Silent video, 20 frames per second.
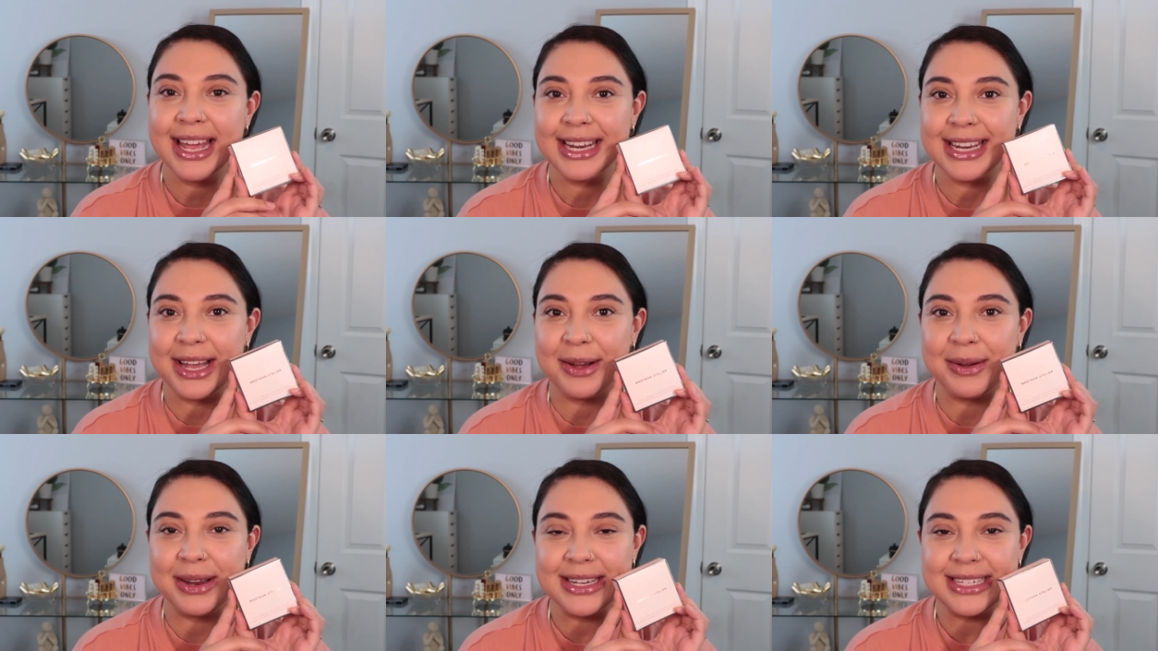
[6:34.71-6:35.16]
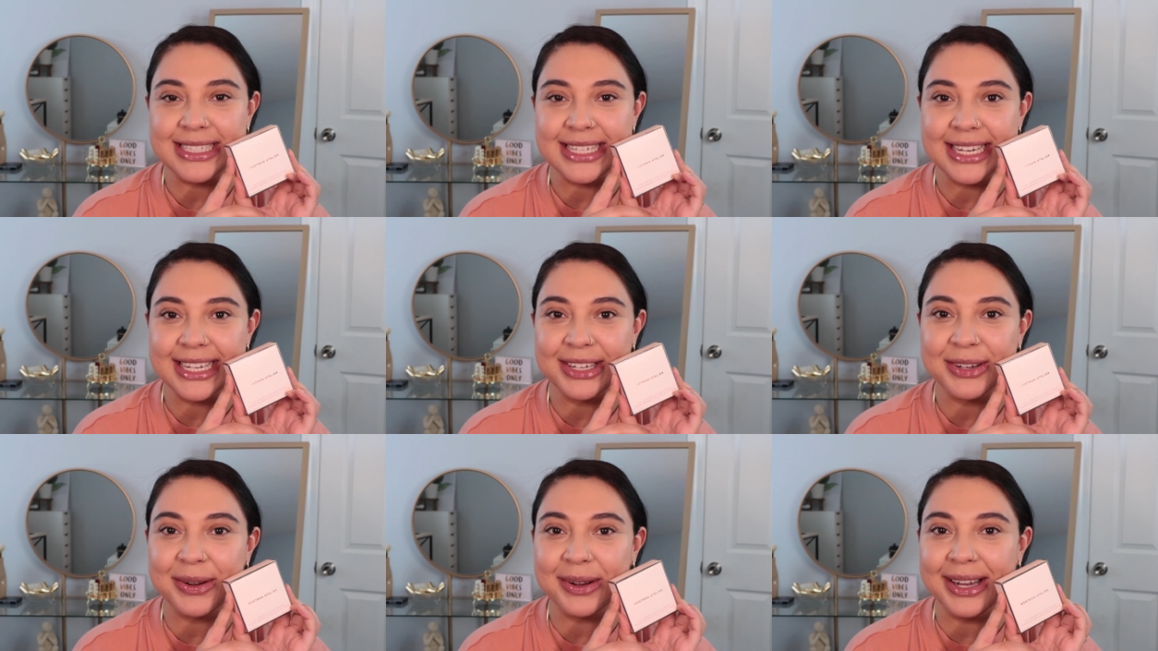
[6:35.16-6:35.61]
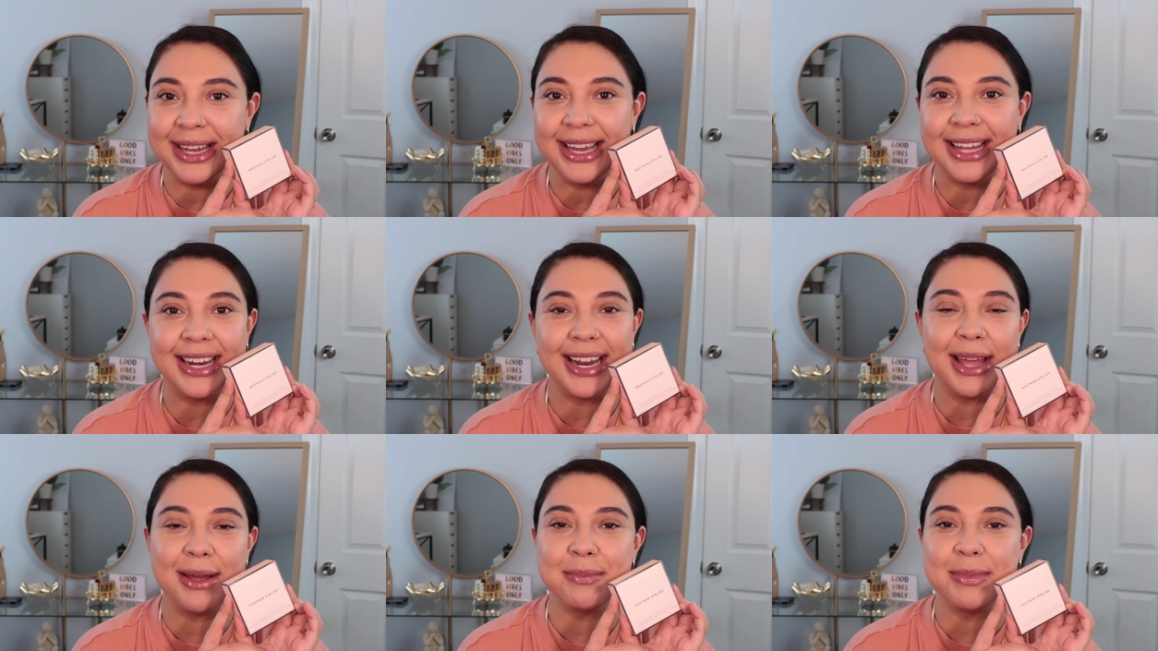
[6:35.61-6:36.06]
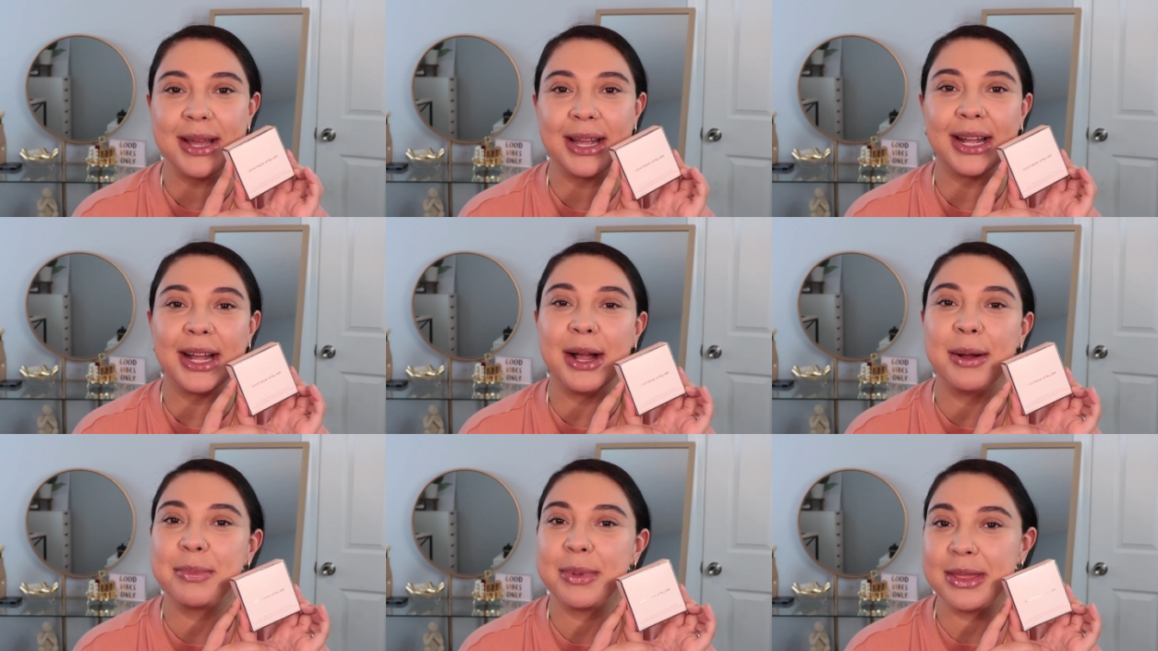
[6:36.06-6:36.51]
Now I did go ahead and
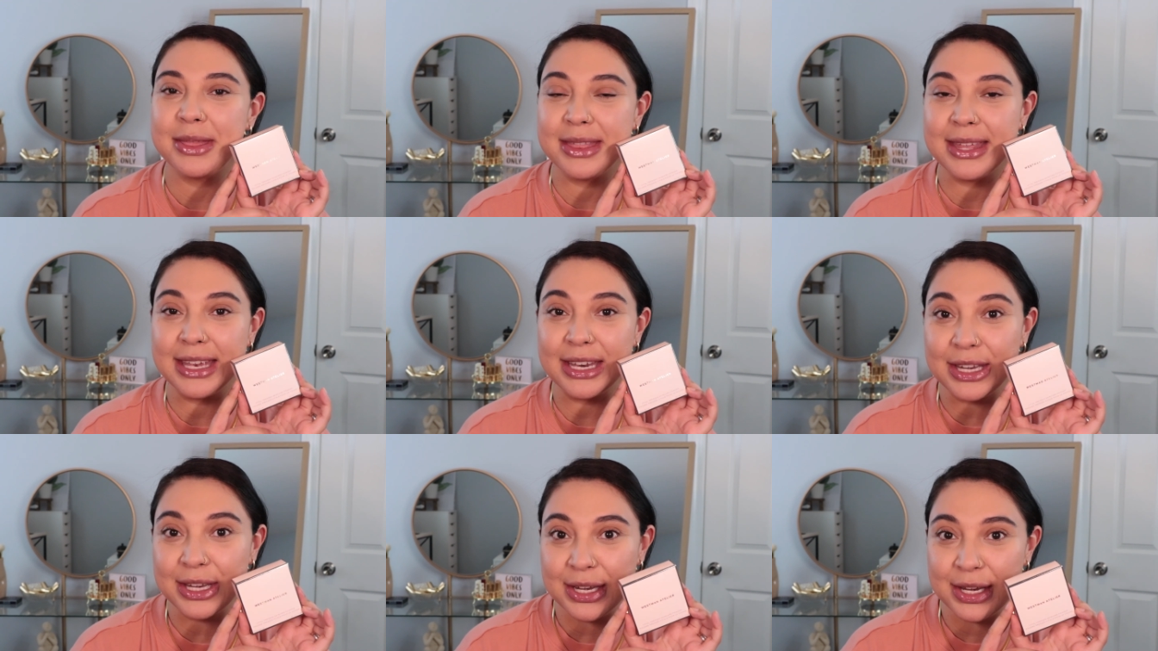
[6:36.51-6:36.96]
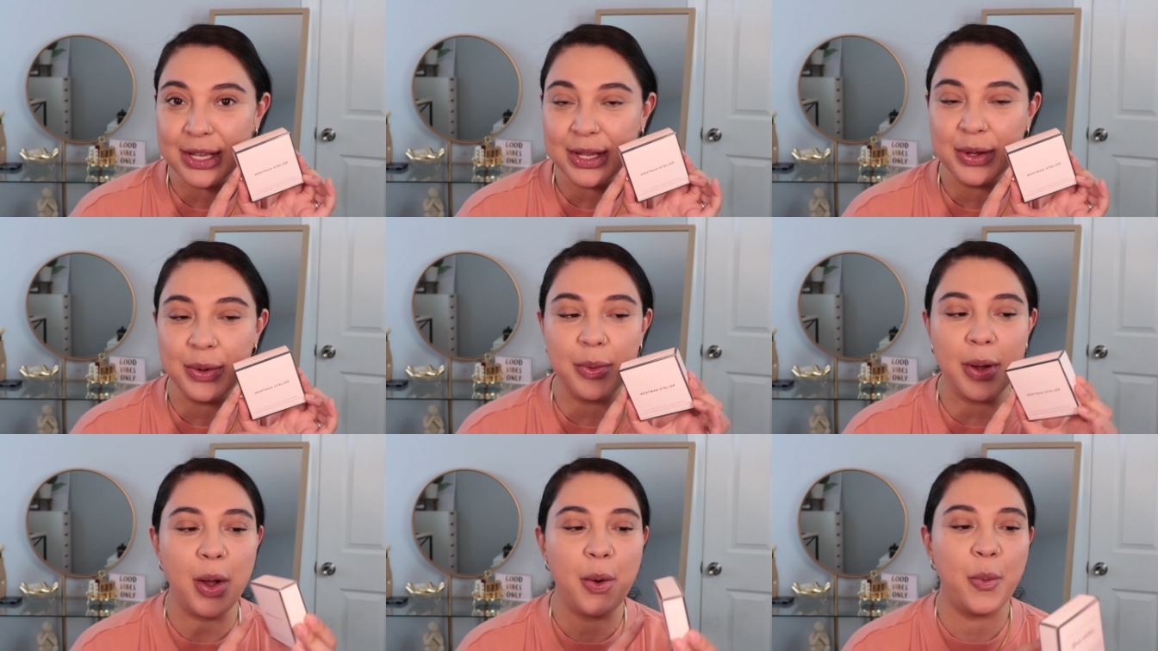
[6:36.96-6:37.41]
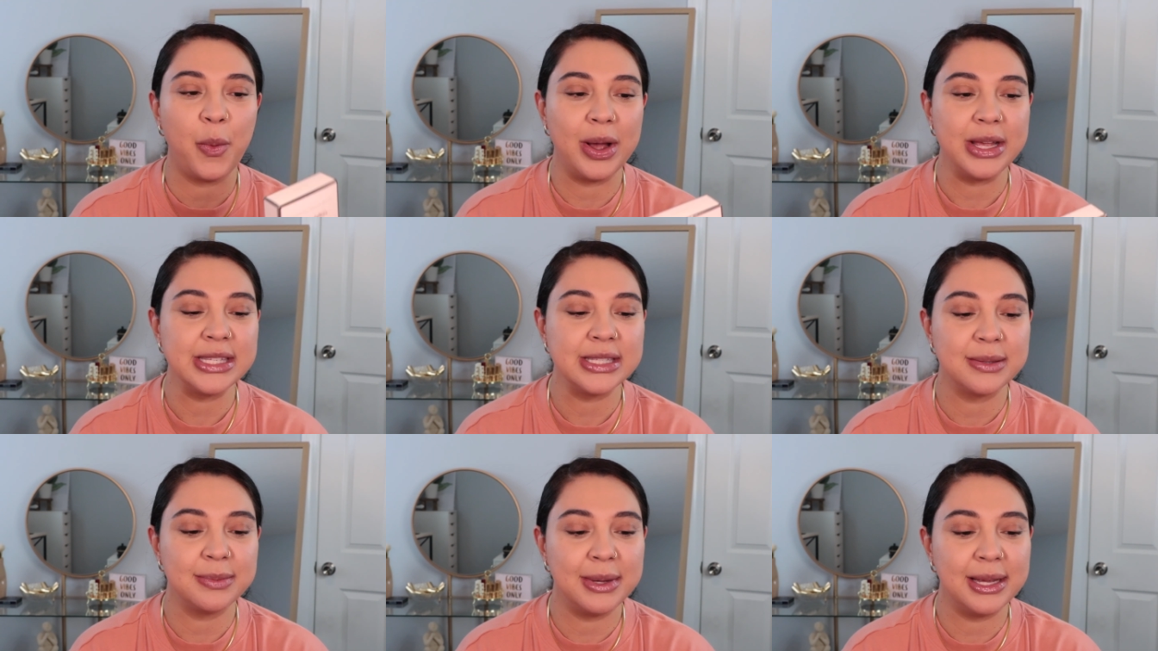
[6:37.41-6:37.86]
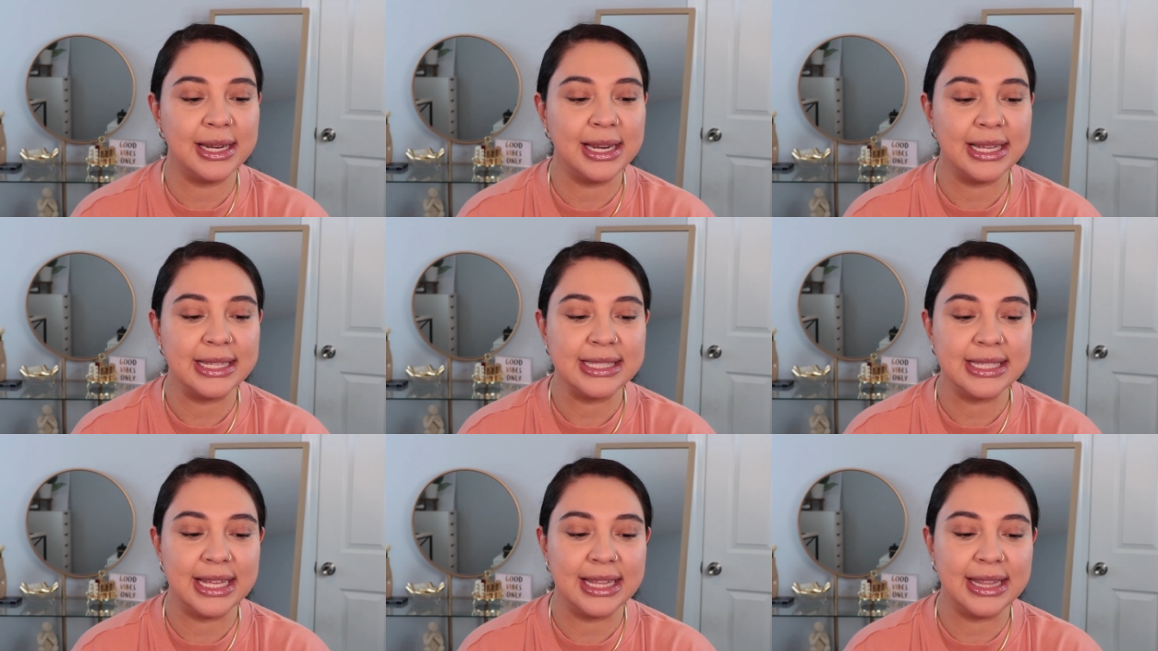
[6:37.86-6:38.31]
pick up the new Westman
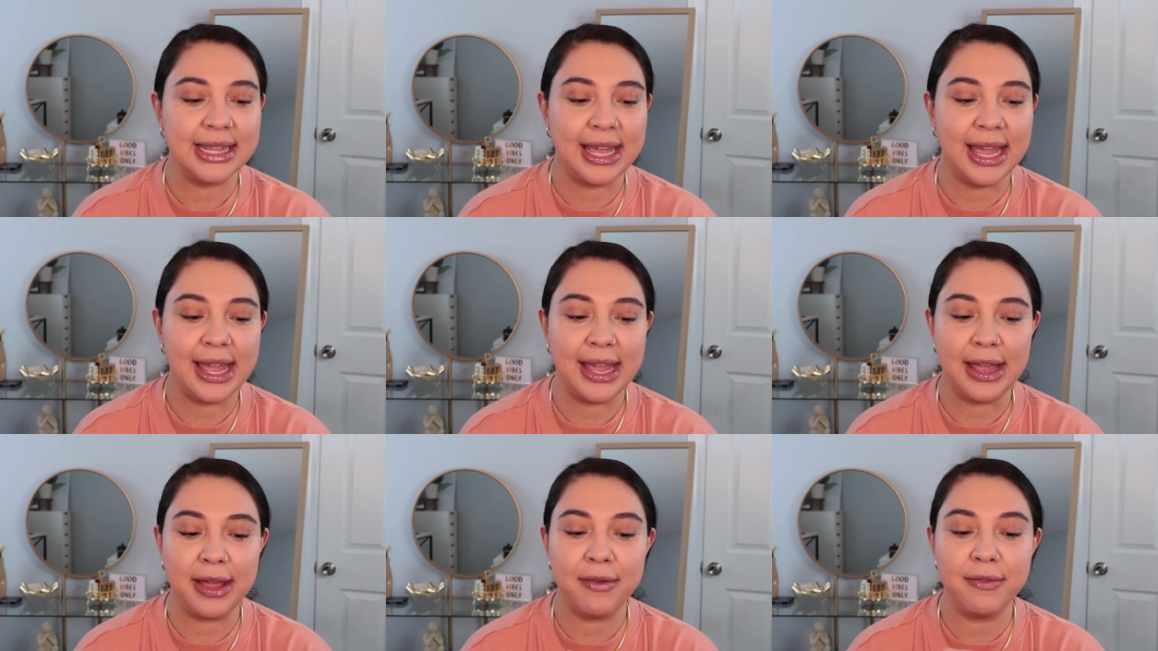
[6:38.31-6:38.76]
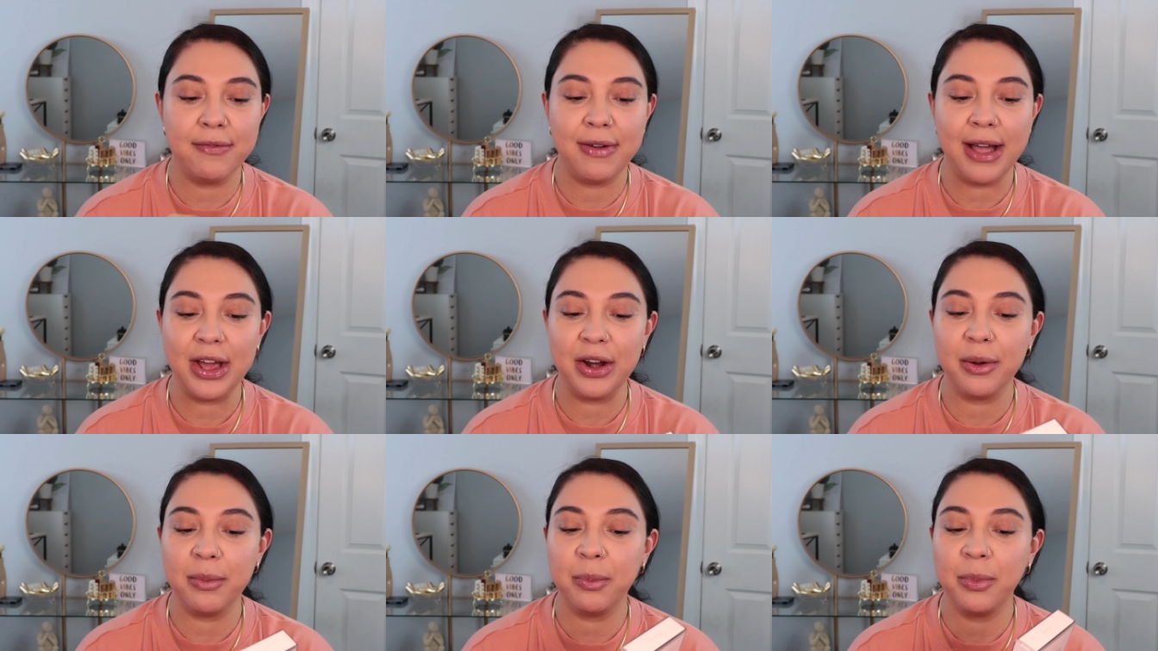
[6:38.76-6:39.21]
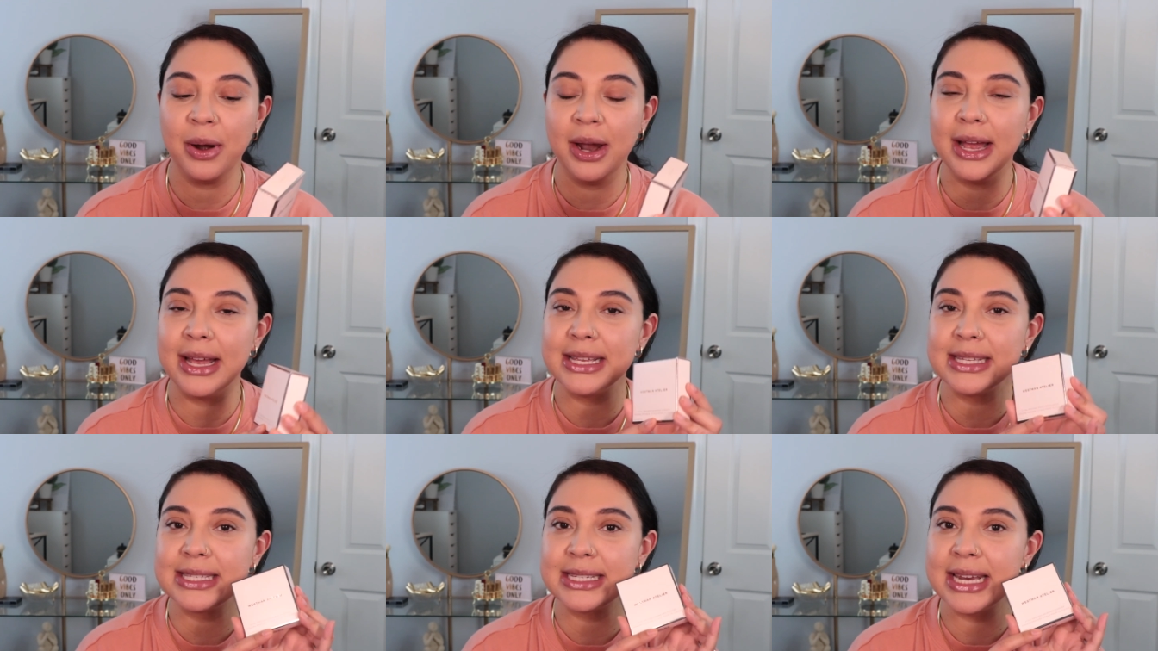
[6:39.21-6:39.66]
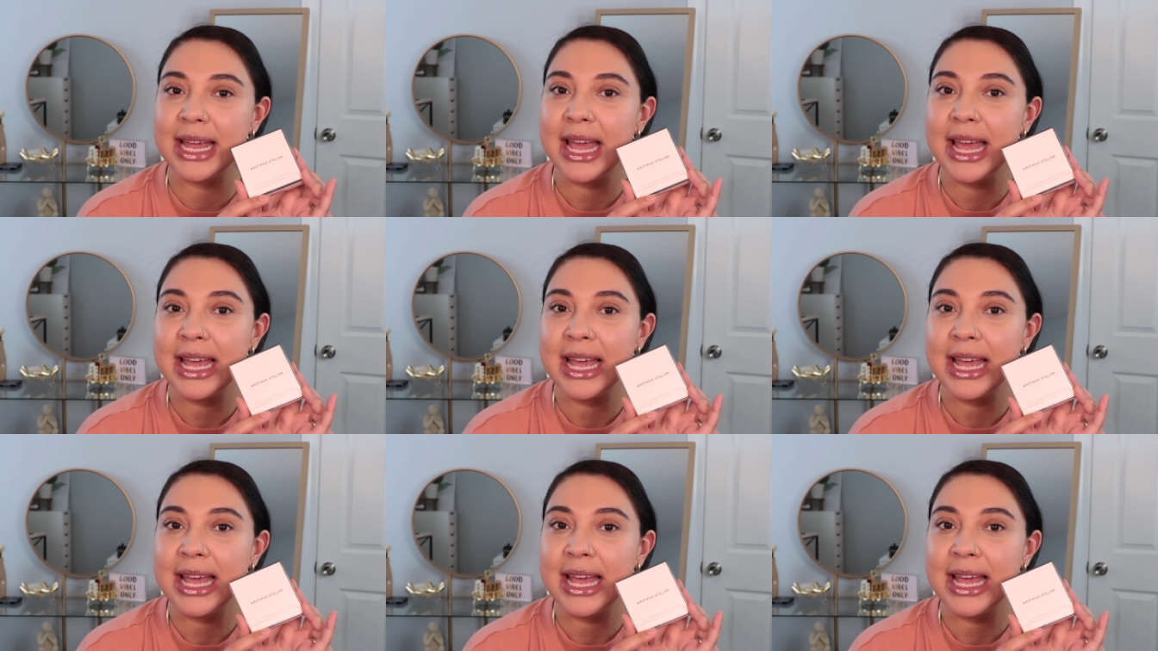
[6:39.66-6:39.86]
Atelier Vital Pressed